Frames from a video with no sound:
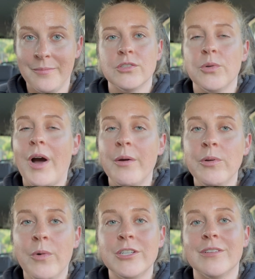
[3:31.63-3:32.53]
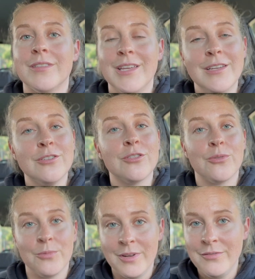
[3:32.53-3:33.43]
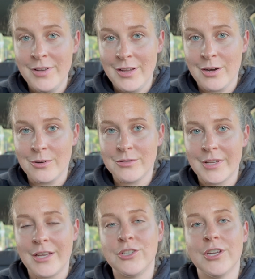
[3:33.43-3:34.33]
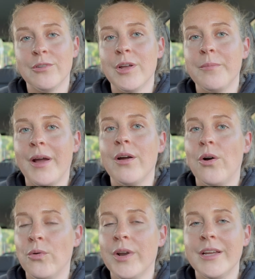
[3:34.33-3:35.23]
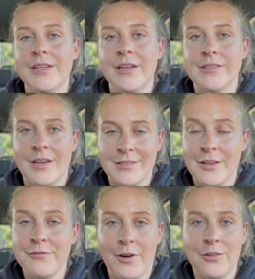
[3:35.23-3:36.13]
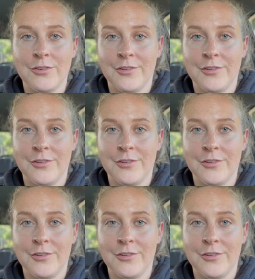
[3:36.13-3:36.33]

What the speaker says: So I would watch these 3 videos and generate my own ideas as I followed